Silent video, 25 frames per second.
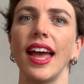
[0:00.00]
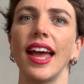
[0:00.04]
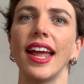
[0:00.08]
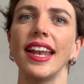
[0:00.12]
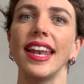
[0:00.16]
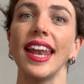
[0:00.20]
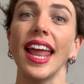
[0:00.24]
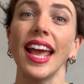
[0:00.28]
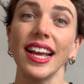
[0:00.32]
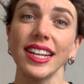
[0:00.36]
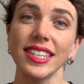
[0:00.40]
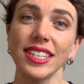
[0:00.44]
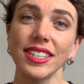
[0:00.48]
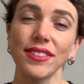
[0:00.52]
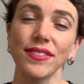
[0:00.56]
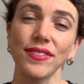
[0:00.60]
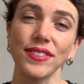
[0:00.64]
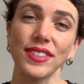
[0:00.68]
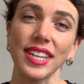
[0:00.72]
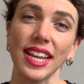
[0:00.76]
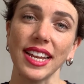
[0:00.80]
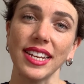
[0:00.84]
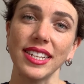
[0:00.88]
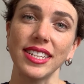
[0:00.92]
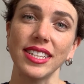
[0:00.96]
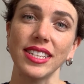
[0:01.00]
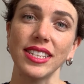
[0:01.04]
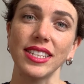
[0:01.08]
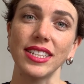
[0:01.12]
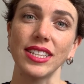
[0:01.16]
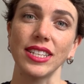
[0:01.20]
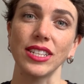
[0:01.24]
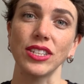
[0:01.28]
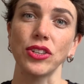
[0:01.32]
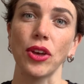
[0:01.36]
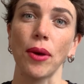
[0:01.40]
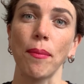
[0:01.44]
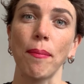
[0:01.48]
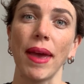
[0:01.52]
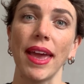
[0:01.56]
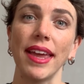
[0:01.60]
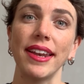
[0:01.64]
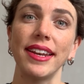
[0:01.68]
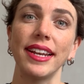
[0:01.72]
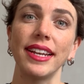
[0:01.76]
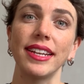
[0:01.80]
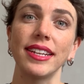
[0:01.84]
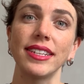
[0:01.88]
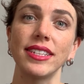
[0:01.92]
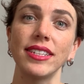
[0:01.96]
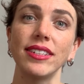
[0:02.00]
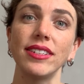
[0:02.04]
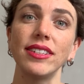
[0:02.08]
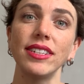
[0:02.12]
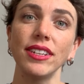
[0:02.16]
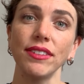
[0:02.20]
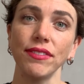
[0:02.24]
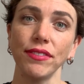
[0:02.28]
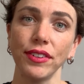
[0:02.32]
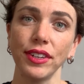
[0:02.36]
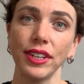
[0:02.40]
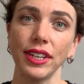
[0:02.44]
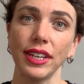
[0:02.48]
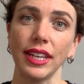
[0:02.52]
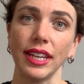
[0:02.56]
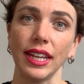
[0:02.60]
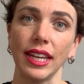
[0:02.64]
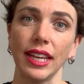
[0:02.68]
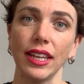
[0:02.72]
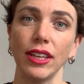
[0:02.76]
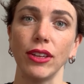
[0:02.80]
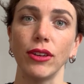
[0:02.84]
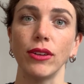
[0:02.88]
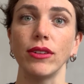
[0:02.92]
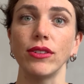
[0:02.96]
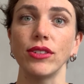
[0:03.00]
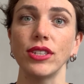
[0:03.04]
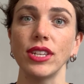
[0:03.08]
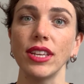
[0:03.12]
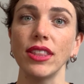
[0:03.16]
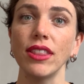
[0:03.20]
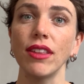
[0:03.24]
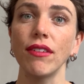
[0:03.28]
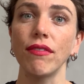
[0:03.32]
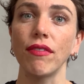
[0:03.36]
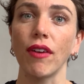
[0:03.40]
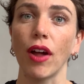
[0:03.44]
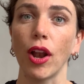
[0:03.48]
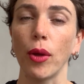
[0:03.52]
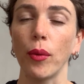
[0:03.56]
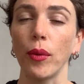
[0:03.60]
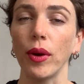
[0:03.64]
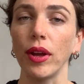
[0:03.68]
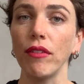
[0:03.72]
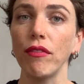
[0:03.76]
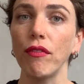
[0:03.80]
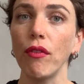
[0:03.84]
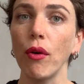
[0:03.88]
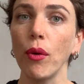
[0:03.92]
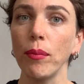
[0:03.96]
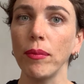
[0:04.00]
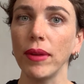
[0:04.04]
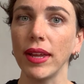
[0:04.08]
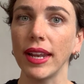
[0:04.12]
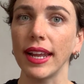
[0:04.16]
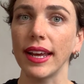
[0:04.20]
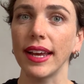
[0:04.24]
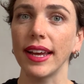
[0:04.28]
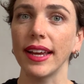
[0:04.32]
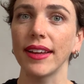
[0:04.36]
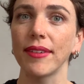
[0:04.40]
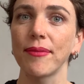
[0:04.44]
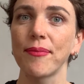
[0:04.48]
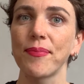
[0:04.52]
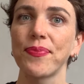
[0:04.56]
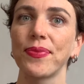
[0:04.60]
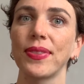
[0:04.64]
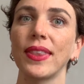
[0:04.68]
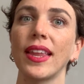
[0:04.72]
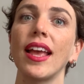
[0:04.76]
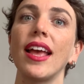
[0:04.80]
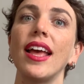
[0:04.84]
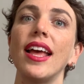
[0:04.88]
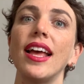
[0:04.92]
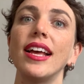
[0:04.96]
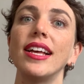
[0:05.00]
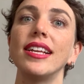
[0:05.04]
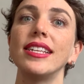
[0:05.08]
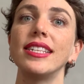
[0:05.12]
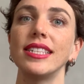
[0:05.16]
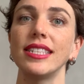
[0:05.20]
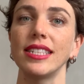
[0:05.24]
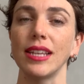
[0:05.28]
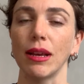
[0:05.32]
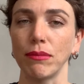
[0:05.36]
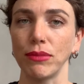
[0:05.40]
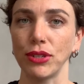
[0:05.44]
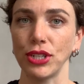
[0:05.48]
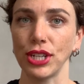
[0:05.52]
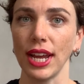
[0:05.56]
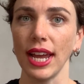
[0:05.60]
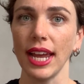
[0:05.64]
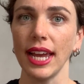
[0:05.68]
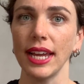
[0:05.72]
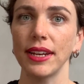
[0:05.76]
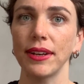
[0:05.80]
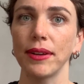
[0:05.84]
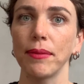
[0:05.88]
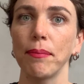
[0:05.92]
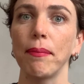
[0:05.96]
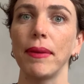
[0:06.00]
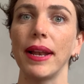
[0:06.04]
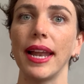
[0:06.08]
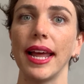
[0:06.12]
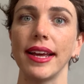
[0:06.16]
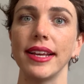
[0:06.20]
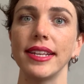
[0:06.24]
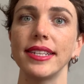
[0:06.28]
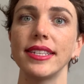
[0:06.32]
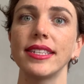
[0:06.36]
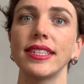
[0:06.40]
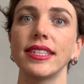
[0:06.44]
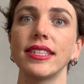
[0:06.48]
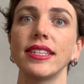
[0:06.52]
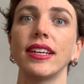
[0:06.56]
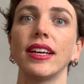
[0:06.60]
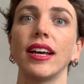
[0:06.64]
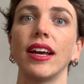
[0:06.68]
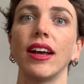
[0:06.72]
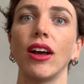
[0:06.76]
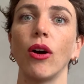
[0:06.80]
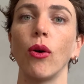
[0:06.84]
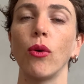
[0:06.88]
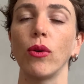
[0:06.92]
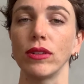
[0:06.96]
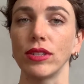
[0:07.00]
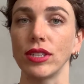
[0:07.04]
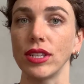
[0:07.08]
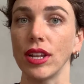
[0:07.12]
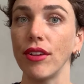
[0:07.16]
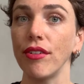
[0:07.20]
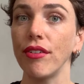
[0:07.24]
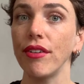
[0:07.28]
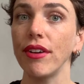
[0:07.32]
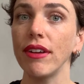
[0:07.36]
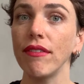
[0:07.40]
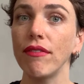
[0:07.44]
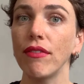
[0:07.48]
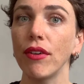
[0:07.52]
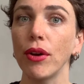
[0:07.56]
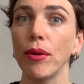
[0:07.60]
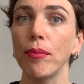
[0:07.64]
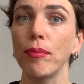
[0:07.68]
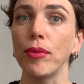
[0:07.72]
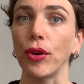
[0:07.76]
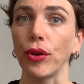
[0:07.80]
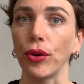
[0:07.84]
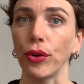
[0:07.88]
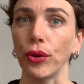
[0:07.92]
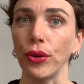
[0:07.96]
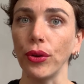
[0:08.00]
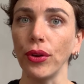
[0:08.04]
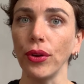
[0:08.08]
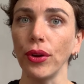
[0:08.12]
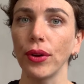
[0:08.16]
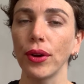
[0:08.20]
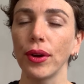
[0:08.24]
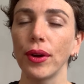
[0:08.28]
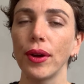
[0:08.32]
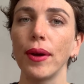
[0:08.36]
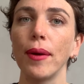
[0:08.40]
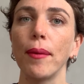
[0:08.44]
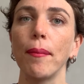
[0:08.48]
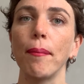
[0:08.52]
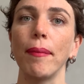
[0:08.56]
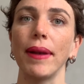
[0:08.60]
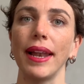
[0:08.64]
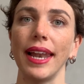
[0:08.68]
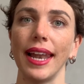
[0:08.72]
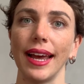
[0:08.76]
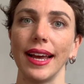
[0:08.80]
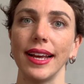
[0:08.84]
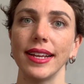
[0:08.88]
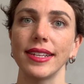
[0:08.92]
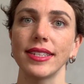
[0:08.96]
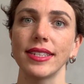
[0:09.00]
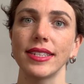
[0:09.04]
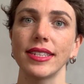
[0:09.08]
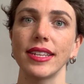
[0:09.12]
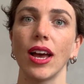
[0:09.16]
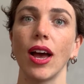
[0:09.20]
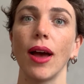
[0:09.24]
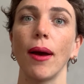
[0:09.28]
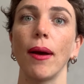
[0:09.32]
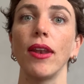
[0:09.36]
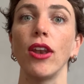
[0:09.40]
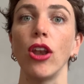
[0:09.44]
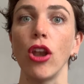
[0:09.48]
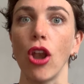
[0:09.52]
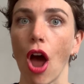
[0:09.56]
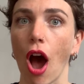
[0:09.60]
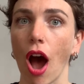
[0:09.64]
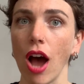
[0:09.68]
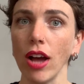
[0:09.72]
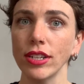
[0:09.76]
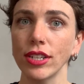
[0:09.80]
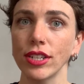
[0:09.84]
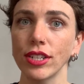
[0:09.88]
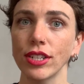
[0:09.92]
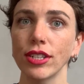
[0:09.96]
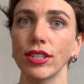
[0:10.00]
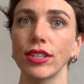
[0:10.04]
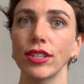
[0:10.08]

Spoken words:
Negative sentences are made a little differently using the following formula: subject plus auxiliary verb do plus not